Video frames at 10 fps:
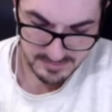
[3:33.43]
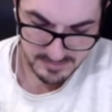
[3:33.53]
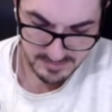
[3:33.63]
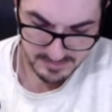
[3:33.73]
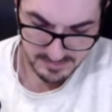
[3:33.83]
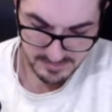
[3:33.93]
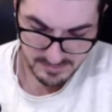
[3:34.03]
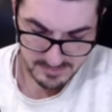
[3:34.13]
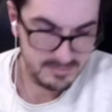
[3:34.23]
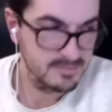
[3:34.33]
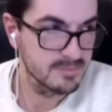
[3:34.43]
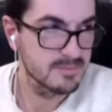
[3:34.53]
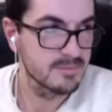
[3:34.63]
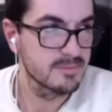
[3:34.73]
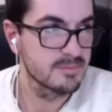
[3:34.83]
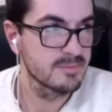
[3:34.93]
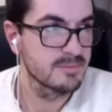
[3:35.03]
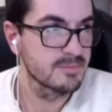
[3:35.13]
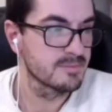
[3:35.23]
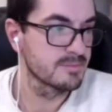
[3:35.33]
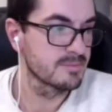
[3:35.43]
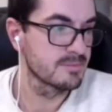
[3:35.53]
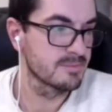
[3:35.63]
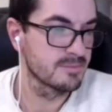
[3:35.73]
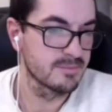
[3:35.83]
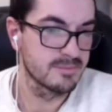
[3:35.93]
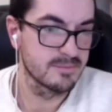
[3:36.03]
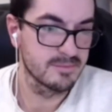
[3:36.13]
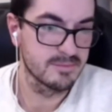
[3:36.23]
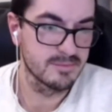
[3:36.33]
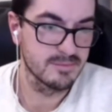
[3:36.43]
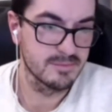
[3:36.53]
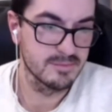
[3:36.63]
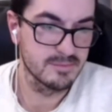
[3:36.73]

No words are spoken by the person on screen.